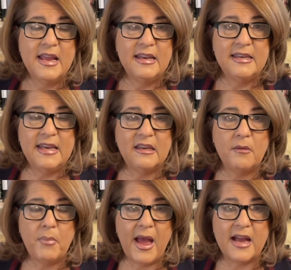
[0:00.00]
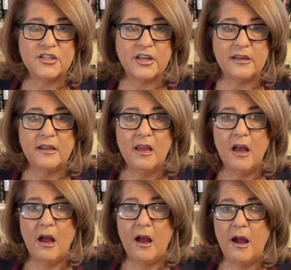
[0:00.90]
need compassion
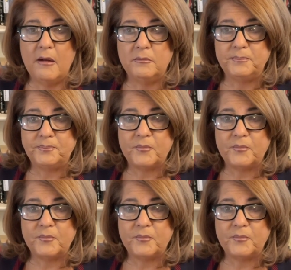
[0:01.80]
um,